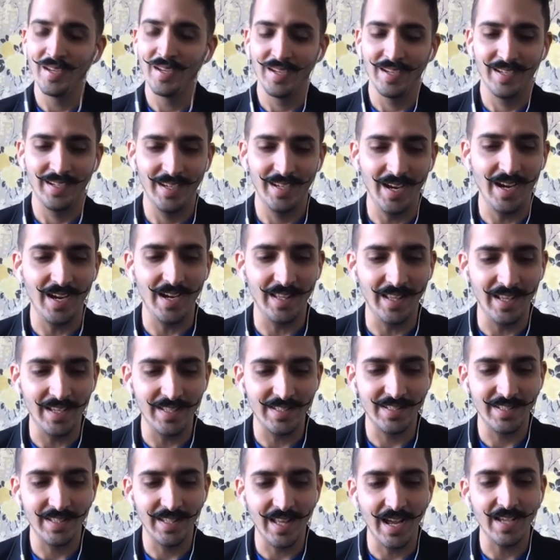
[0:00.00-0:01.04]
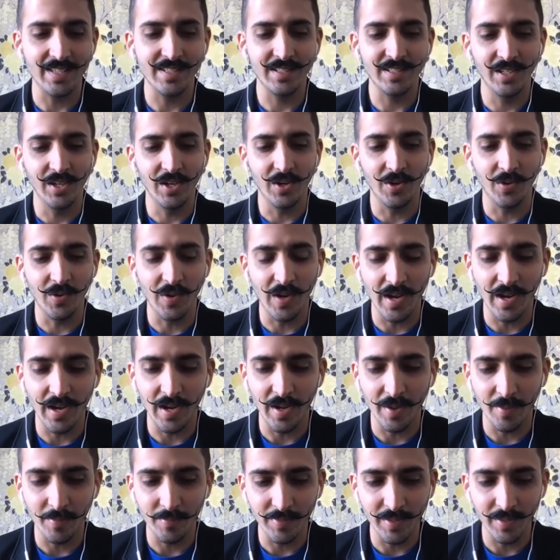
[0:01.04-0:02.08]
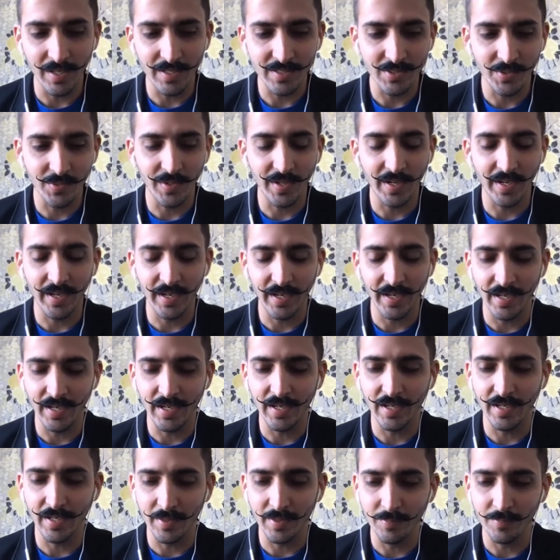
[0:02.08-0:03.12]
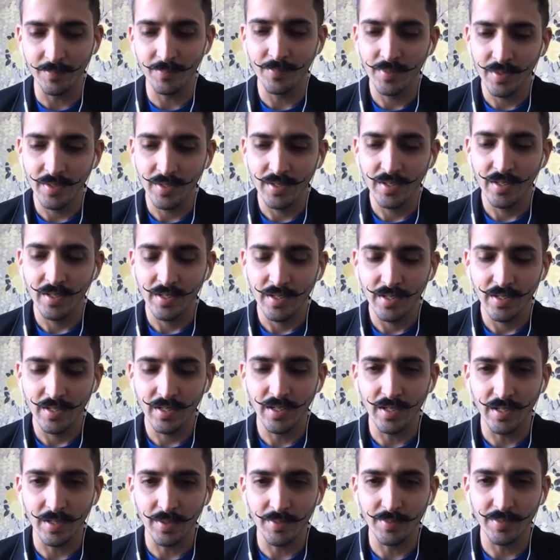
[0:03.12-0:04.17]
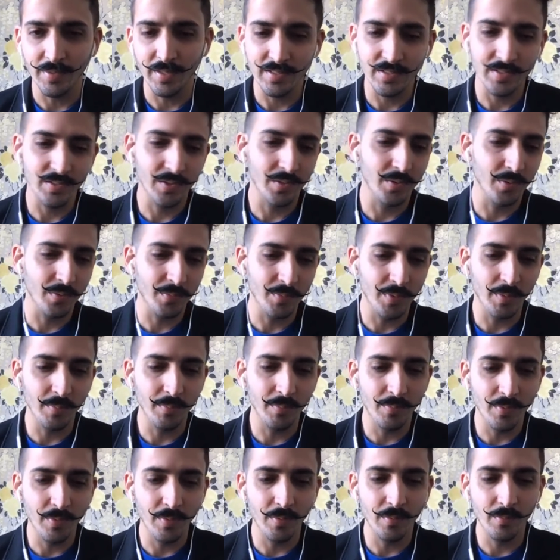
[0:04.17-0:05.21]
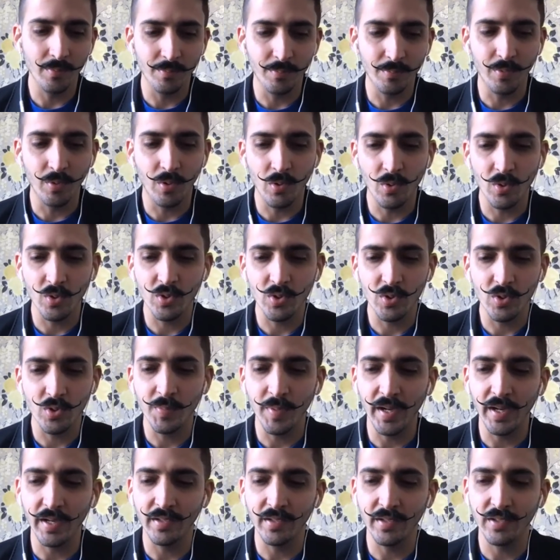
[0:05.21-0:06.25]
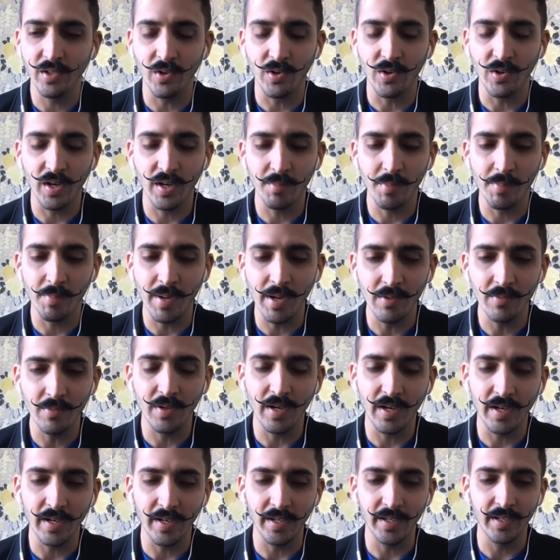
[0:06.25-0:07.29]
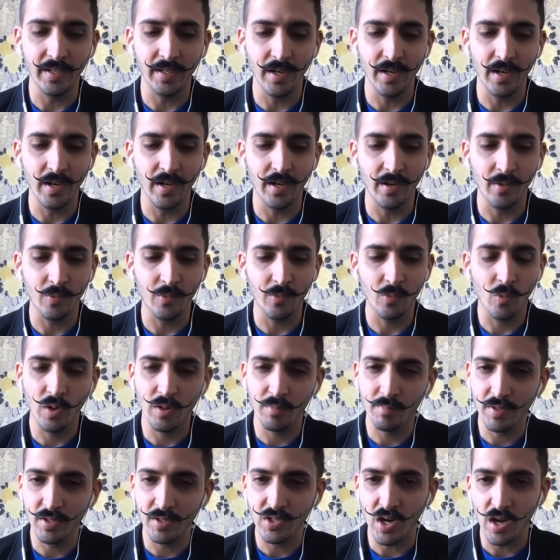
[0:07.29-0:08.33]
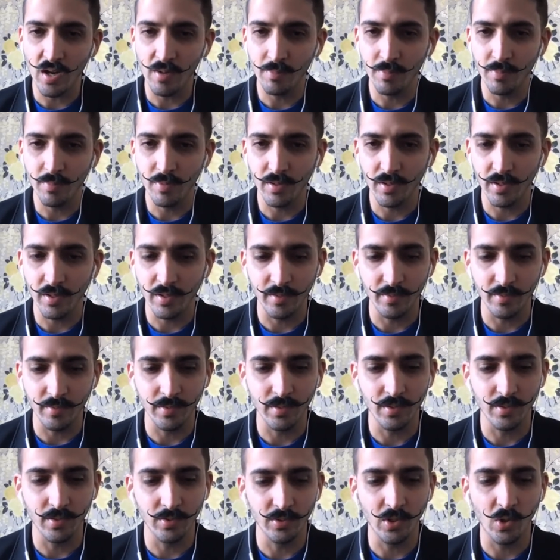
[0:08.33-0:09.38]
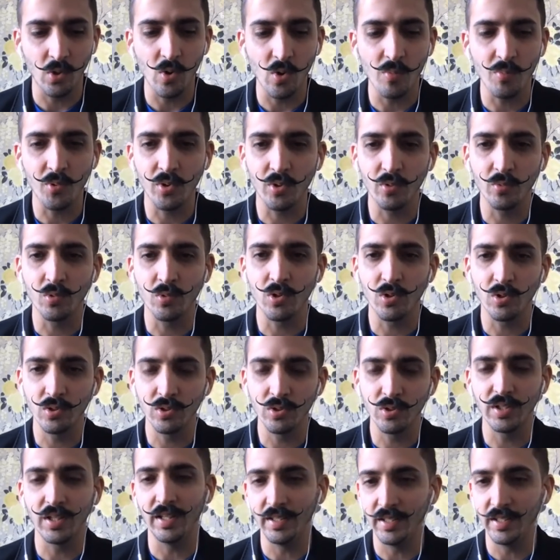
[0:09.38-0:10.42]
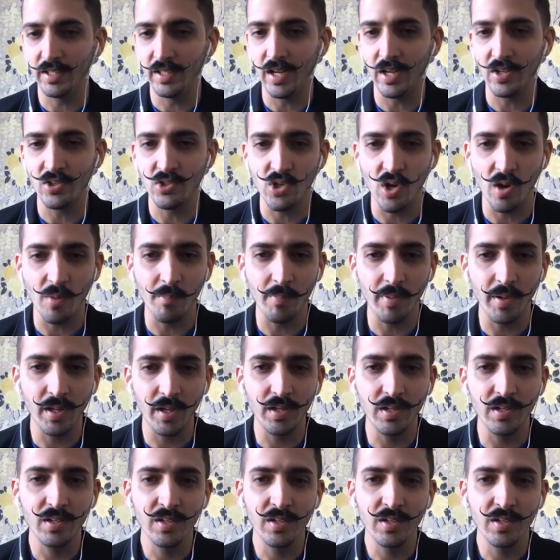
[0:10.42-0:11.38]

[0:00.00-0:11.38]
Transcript: yeah, that's that's you know, um, that's how I um, uh, that's how uh, HorusPay you know came about. I uh, quit my job um, on the corporate world and then I jump in